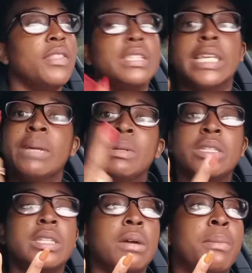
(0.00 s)
the second
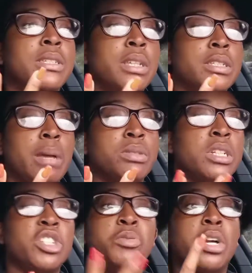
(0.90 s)

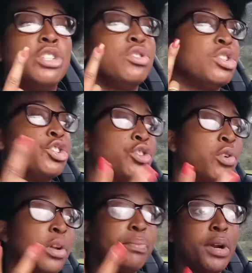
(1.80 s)
misconception is just because you're a
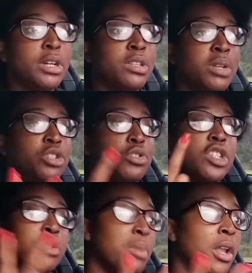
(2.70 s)
shorter person, because you're
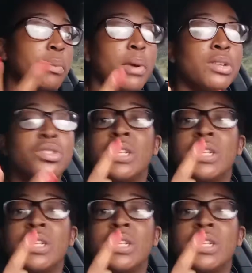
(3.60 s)
a smaller person,